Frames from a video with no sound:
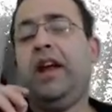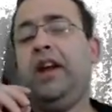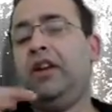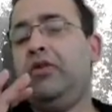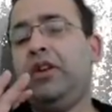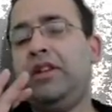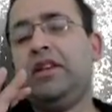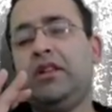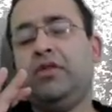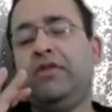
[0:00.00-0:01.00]
Interleukin
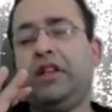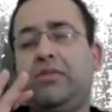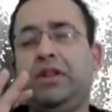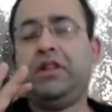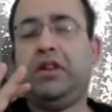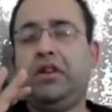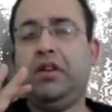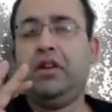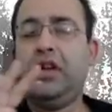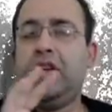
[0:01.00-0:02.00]
six overexpression
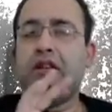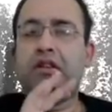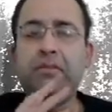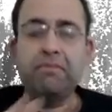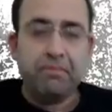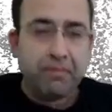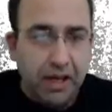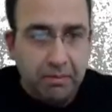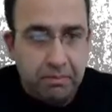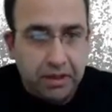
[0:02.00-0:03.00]
is the
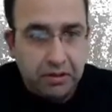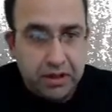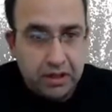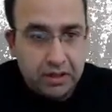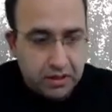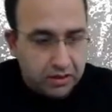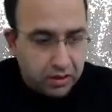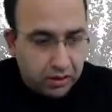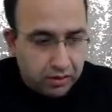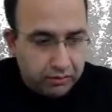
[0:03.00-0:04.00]
main pathogenesis
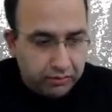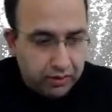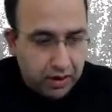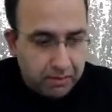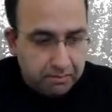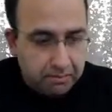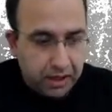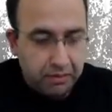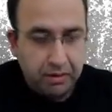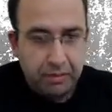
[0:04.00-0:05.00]
of
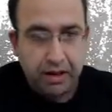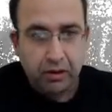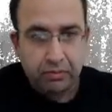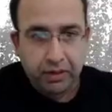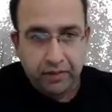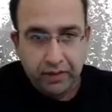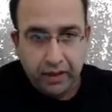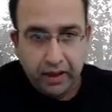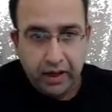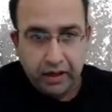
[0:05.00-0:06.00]
multiple myeloma.
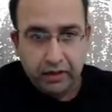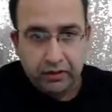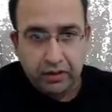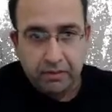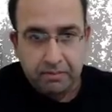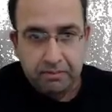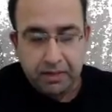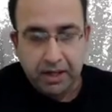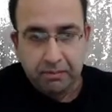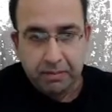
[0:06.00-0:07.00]
It is the
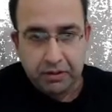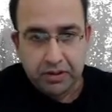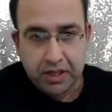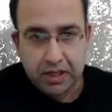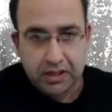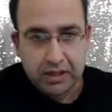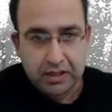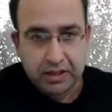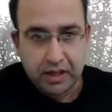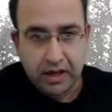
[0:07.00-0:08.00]
main
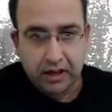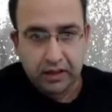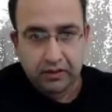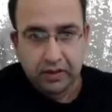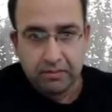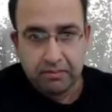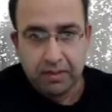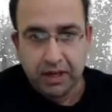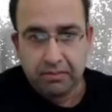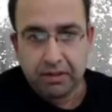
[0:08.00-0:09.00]
pathogenesis. It is the
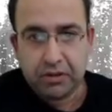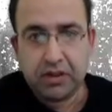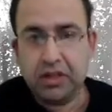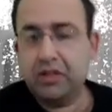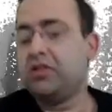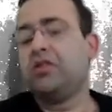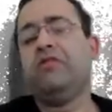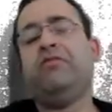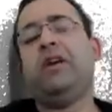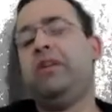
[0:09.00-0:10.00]
main pathogenesis
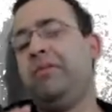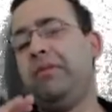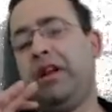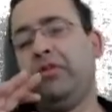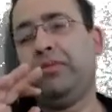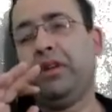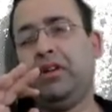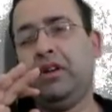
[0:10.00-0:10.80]
of multiple myeloma.